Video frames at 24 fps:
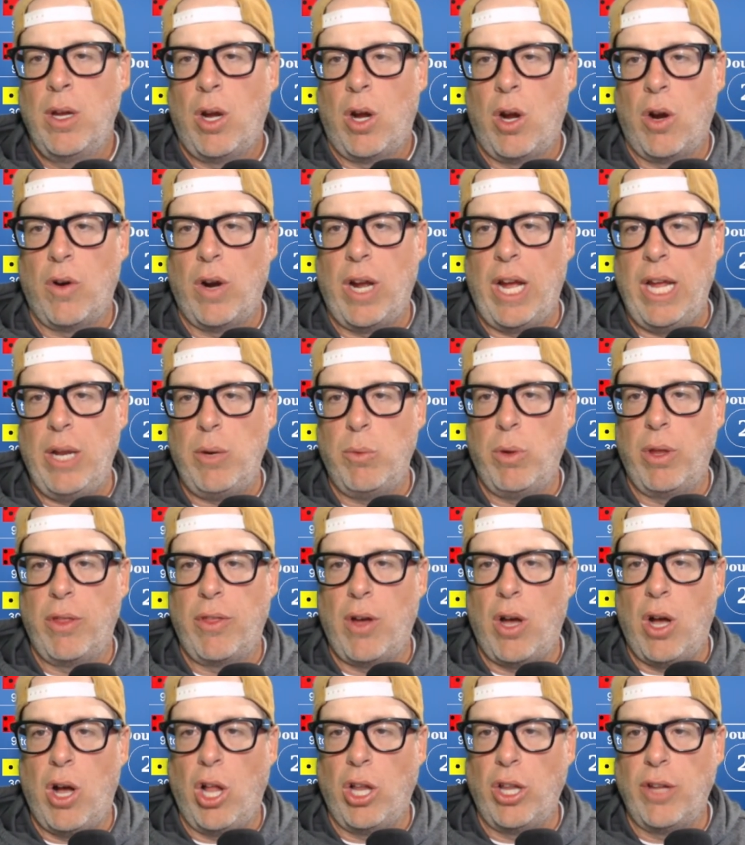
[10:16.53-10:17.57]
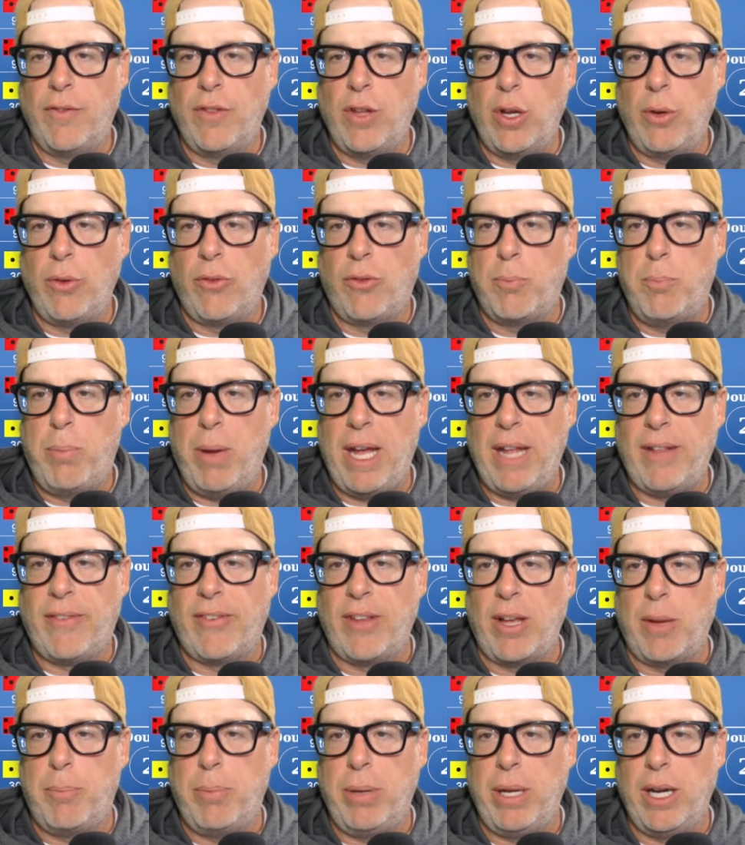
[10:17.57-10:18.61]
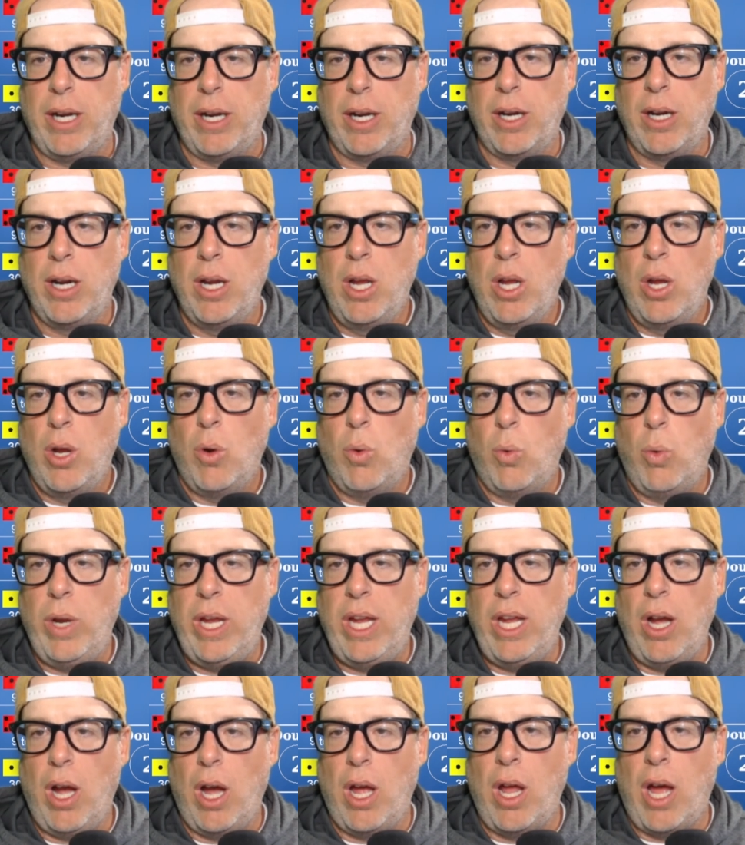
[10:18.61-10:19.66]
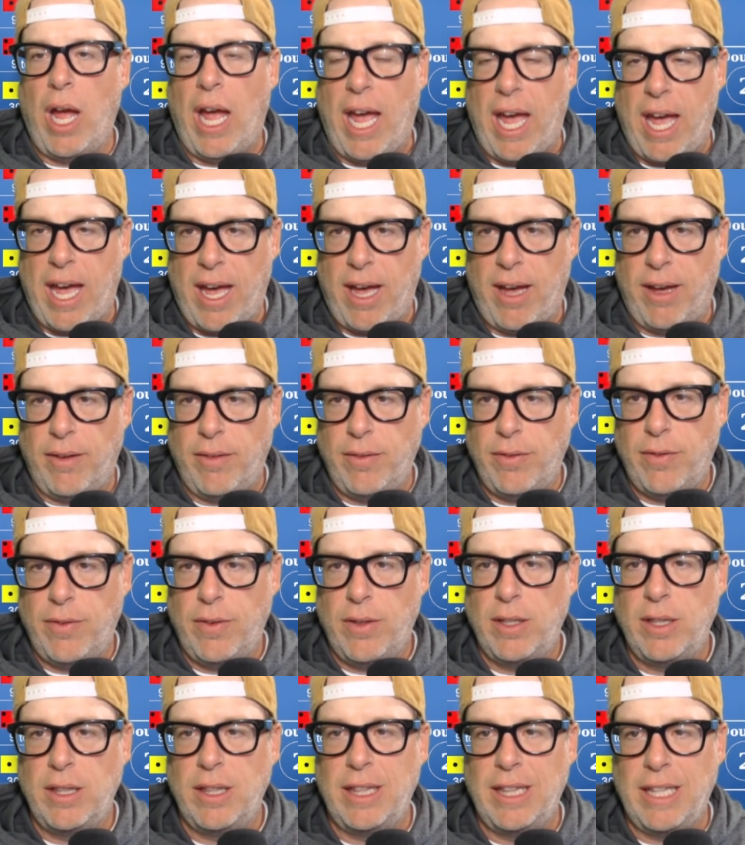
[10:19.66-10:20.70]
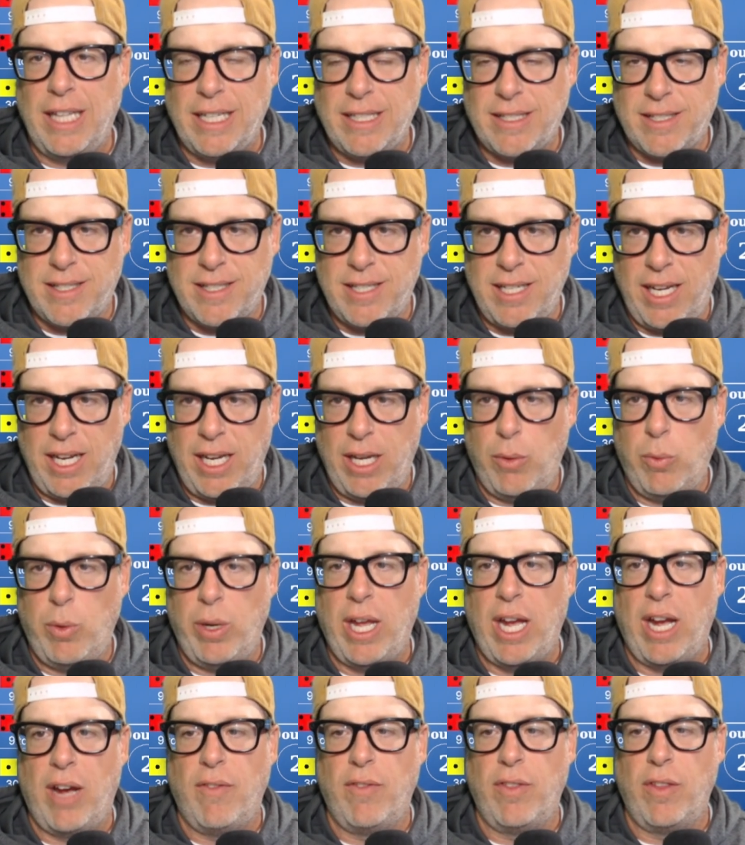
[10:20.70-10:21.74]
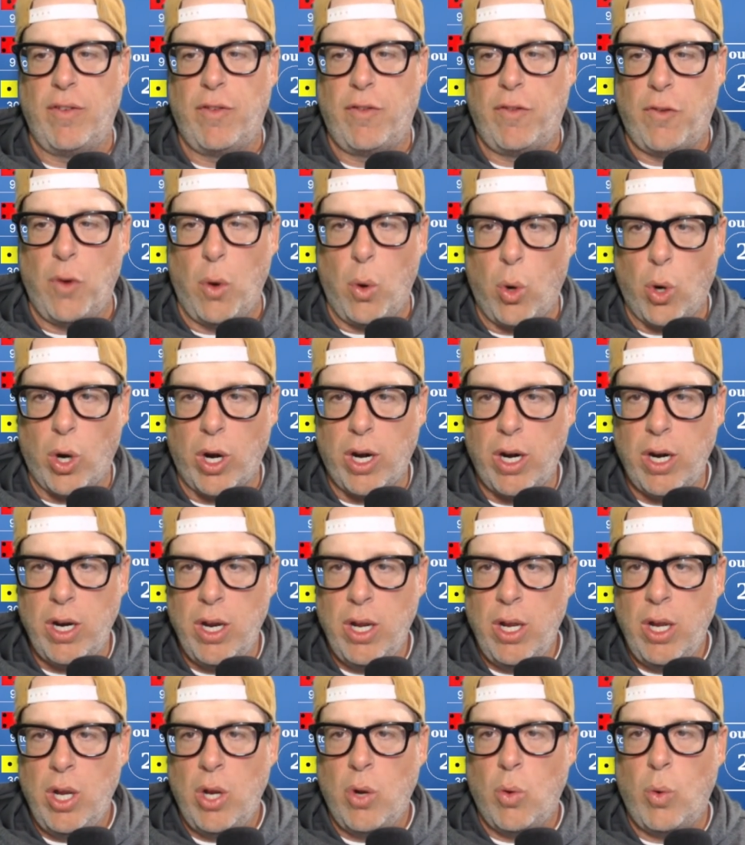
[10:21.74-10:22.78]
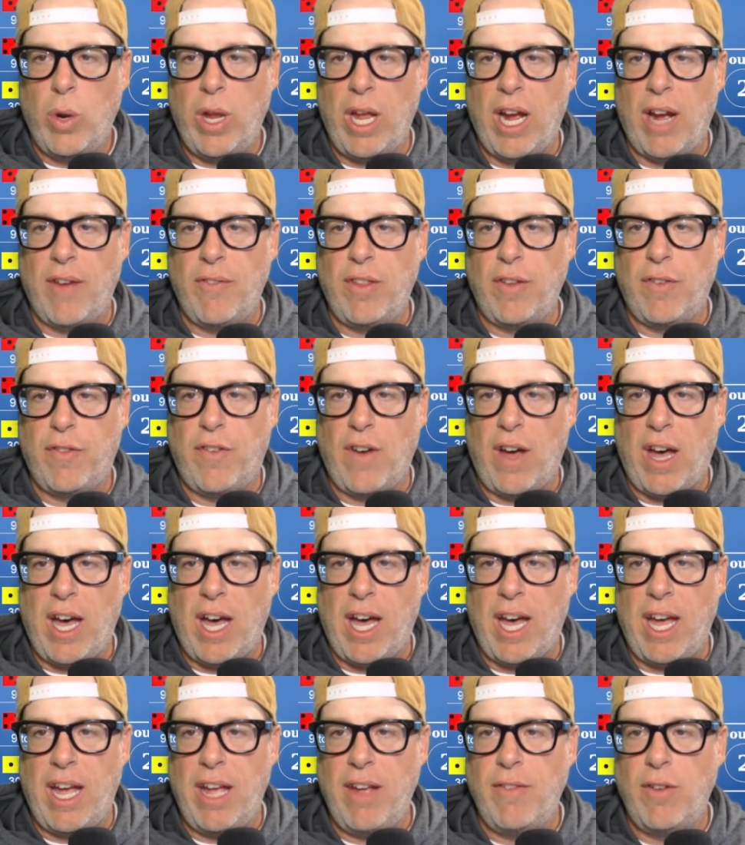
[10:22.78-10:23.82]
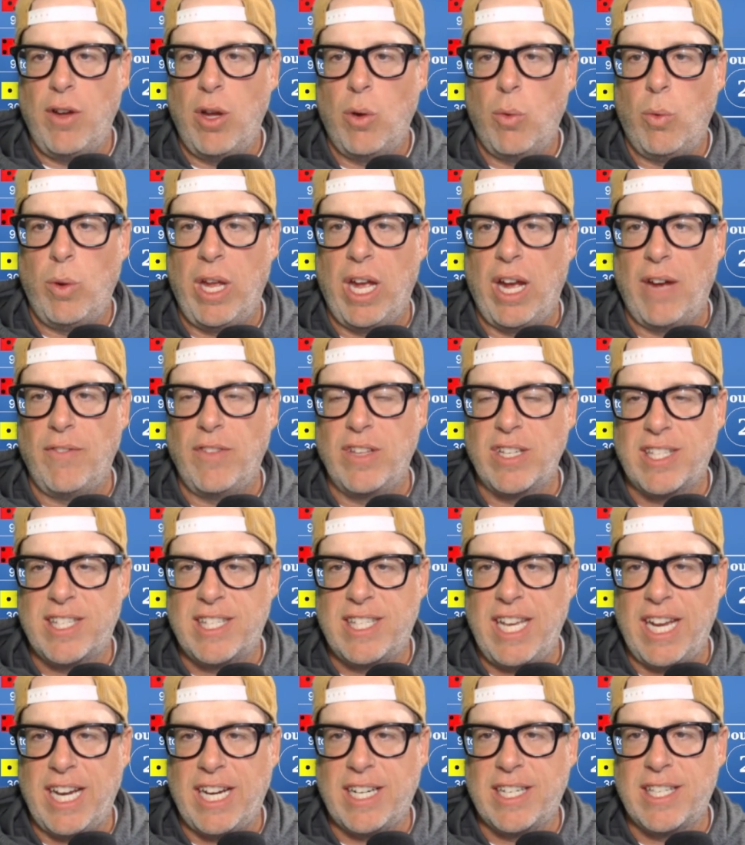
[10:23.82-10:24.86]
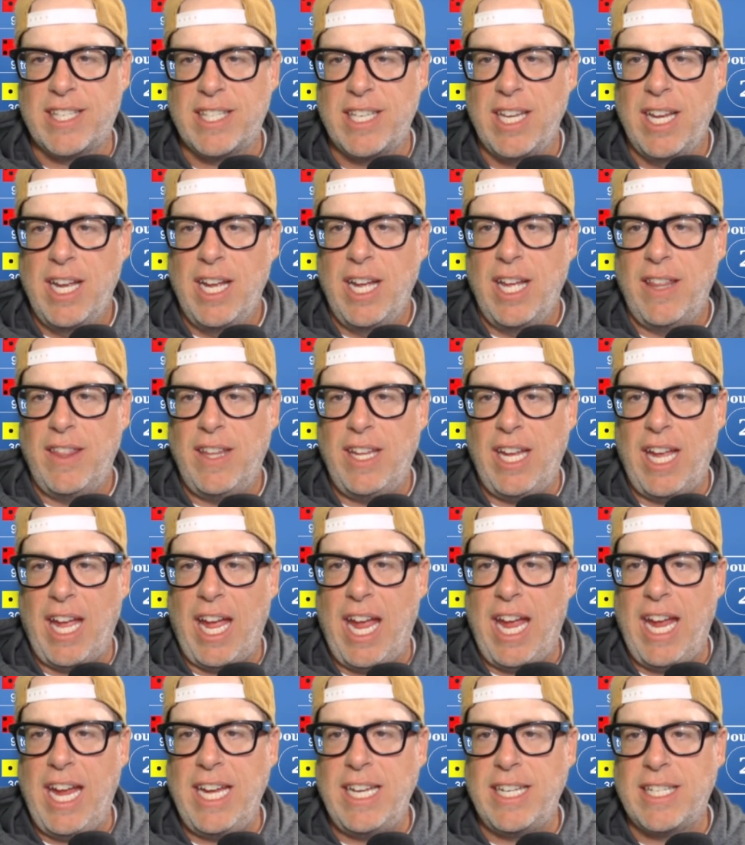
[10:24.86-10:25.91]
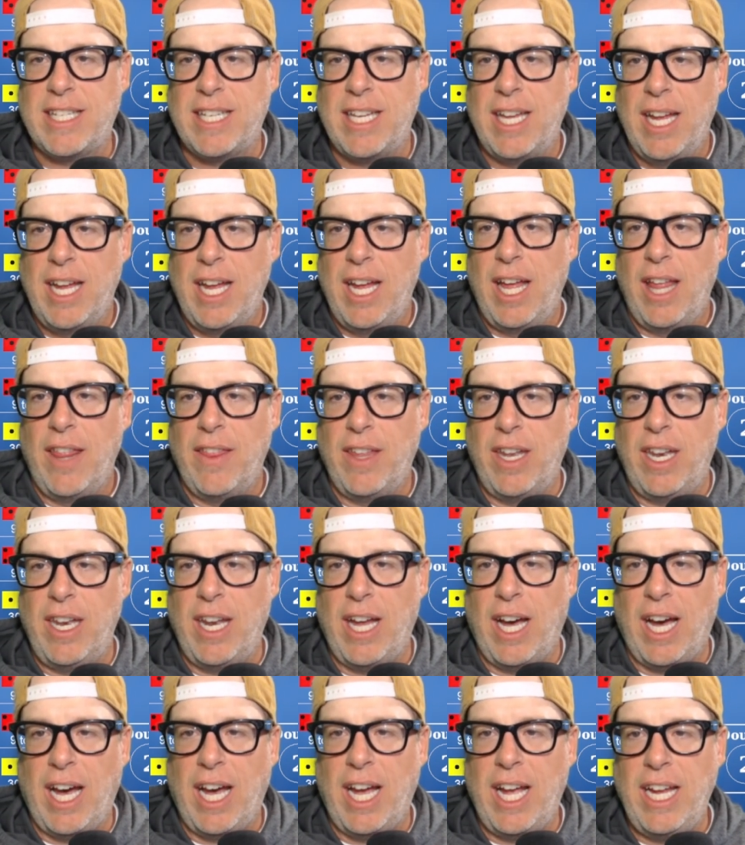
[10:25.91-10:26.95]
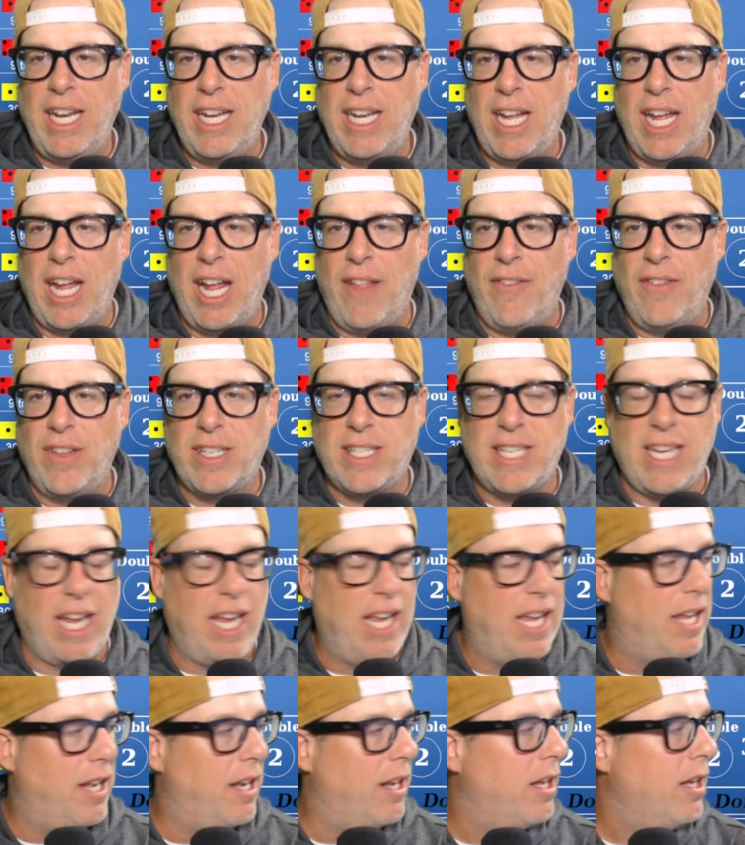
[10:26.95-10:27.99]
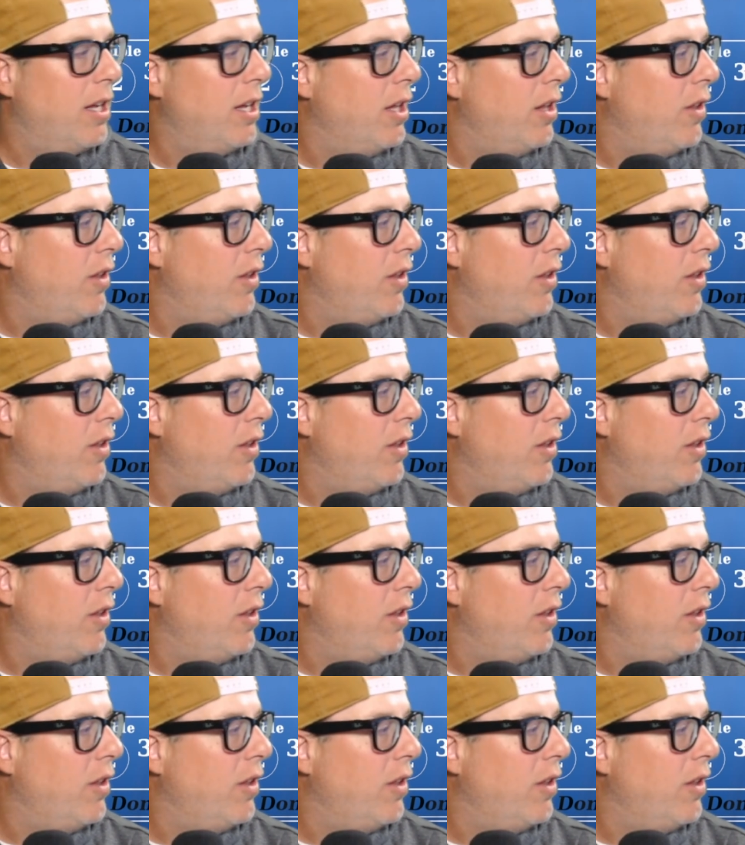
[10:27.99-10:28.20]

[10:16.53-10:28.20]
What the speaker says: All right, with all of those bets up here, we have, let's see, we have the 4, we have the 5, we have the 6, the 8, the 9, and the 10.